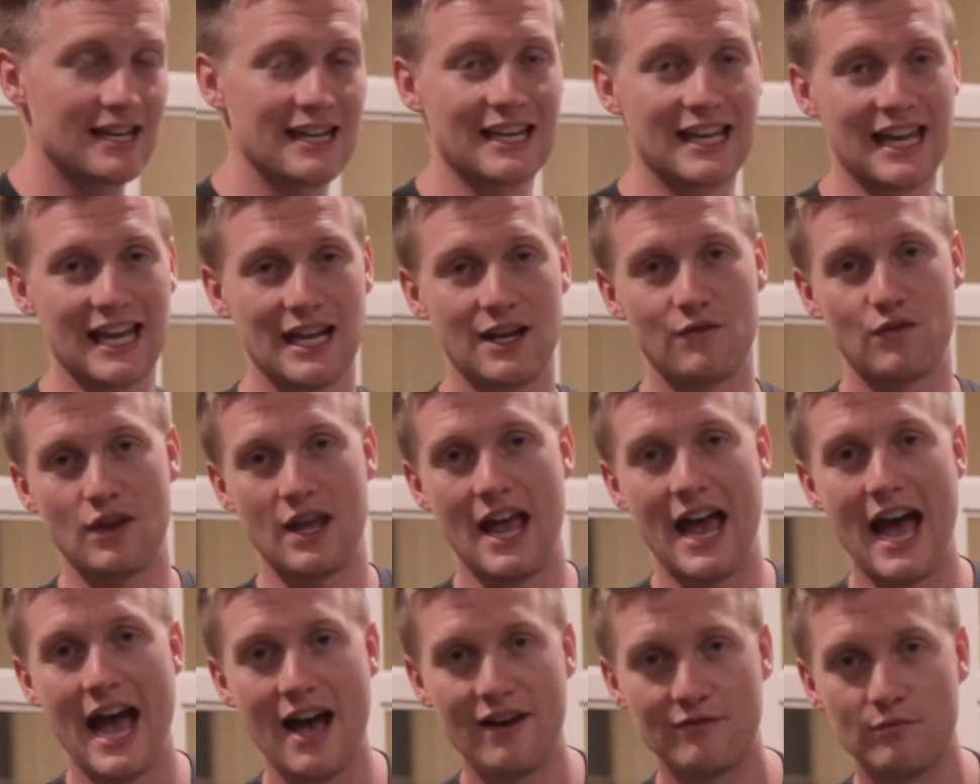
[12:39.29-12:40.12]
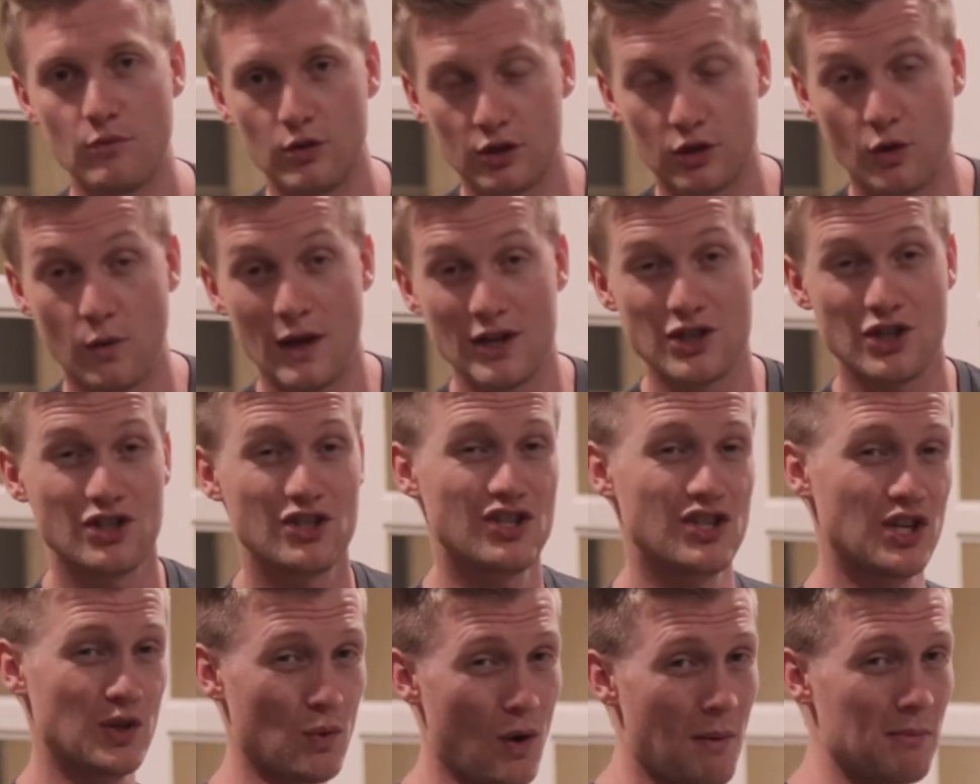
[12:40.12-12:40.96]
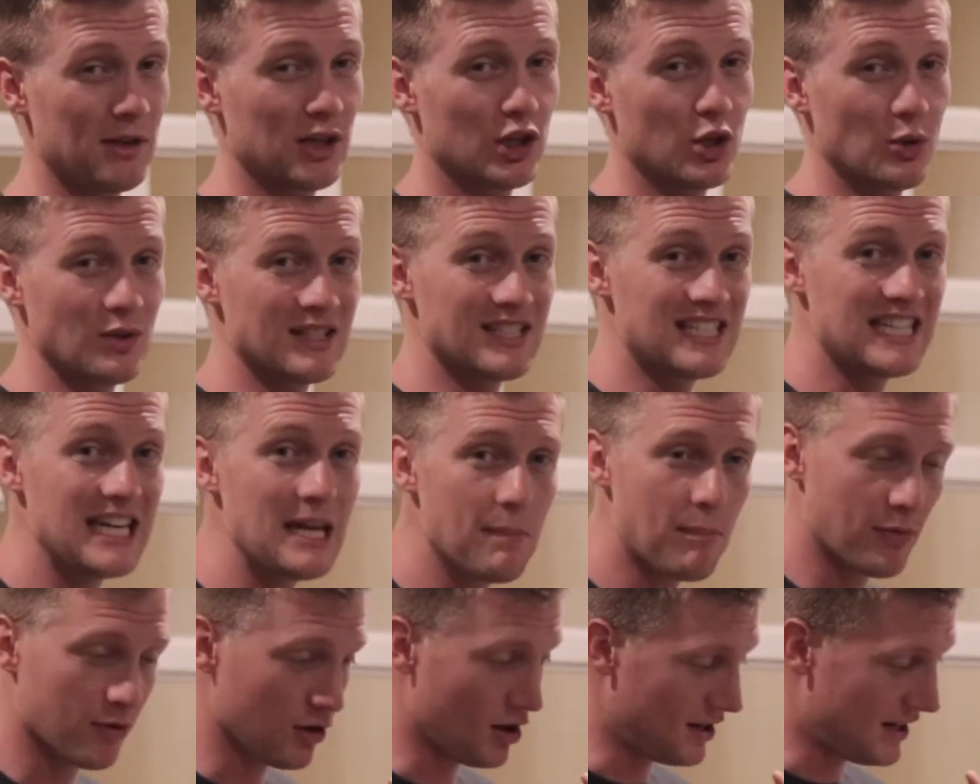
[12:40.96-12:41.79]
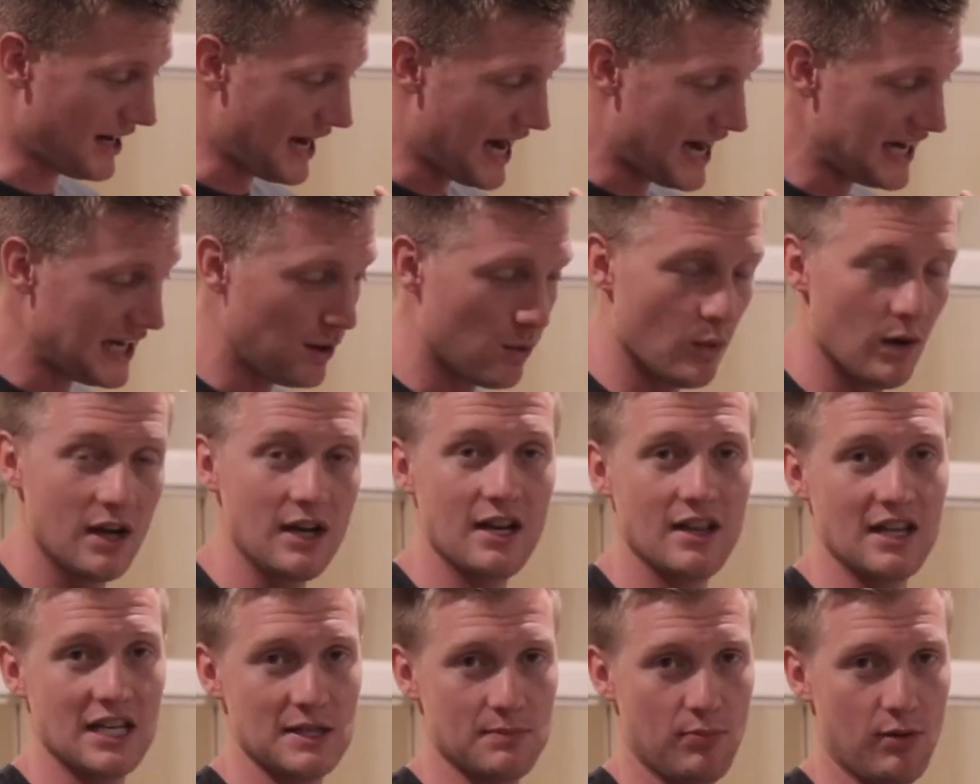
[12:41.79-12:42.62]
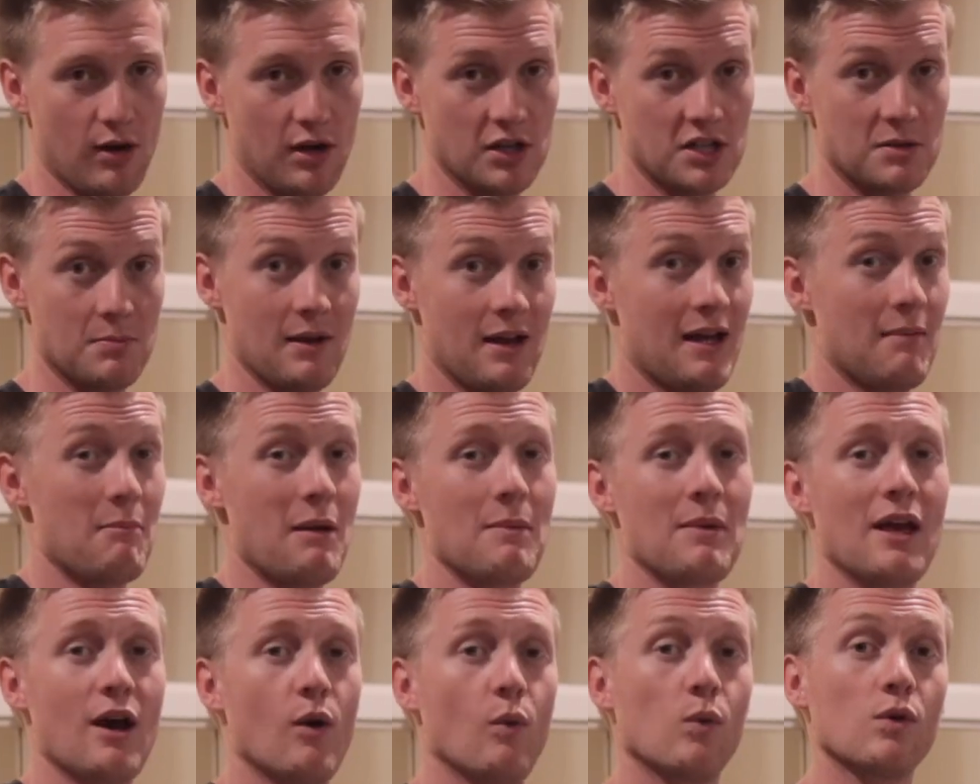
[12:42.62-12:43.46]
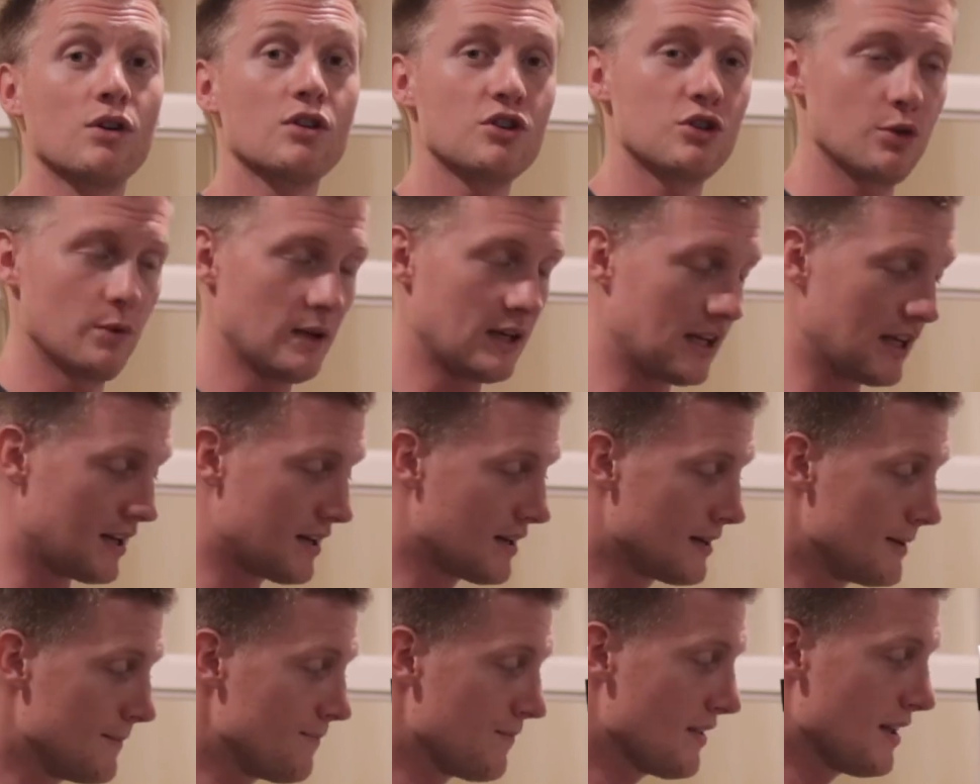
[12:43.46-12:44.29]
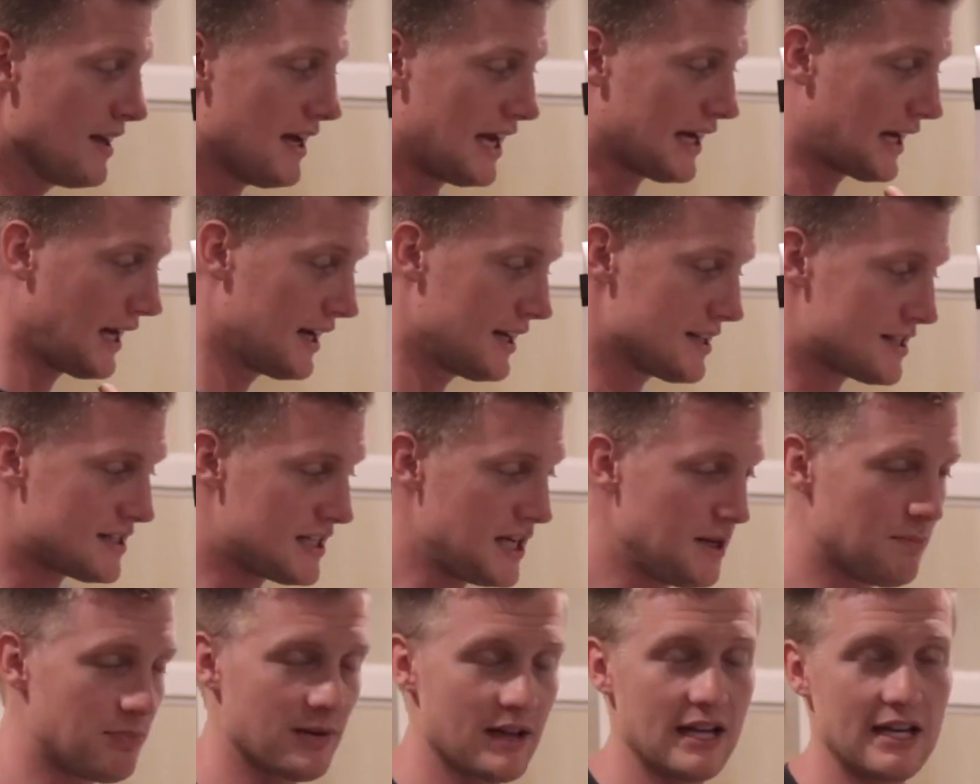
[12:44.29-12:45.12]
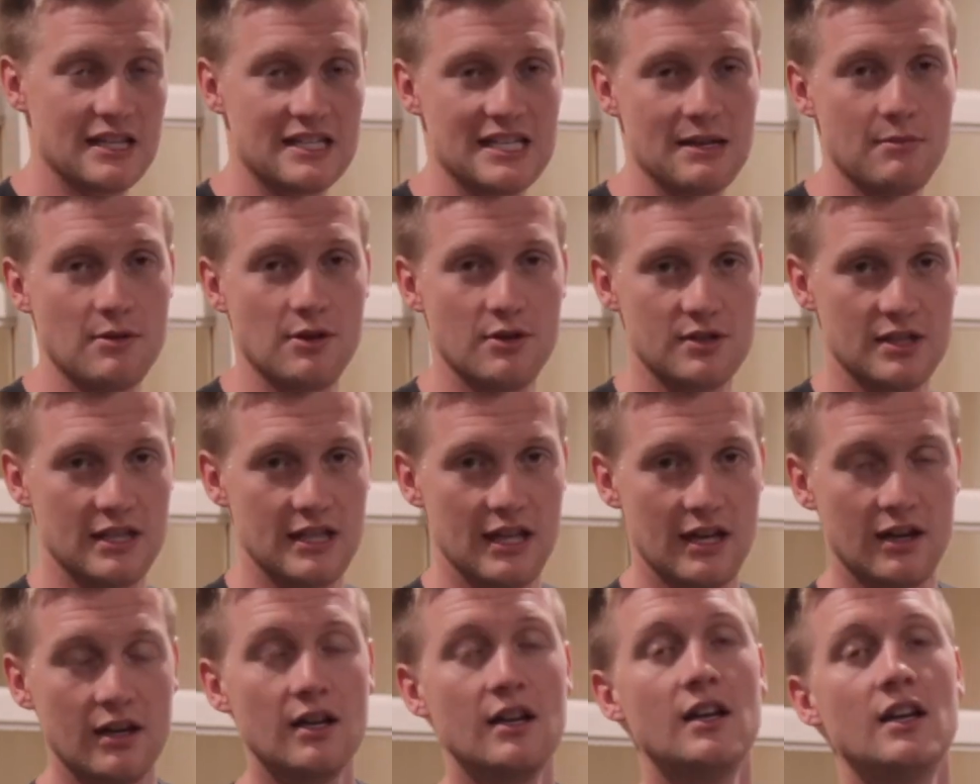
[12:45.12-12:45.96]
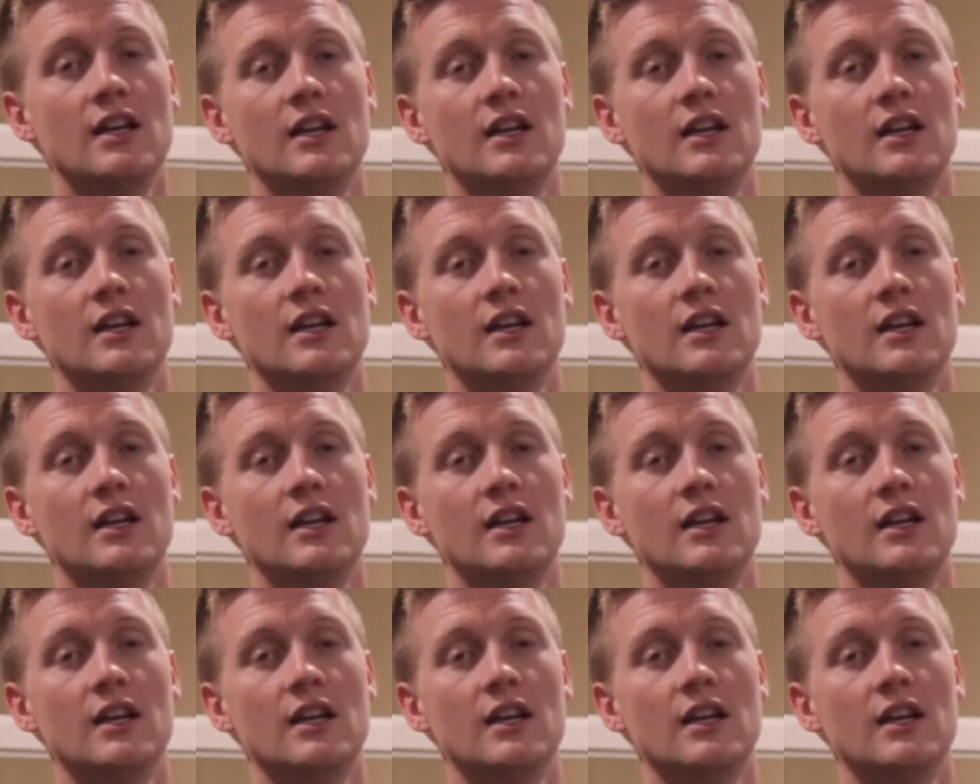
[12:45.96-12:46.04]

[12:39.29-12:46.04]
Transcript: Again, if you have more questions and you want me to go deeper on any one of these parts about maybe how we're doing it, I kind of seed planted some of those in there.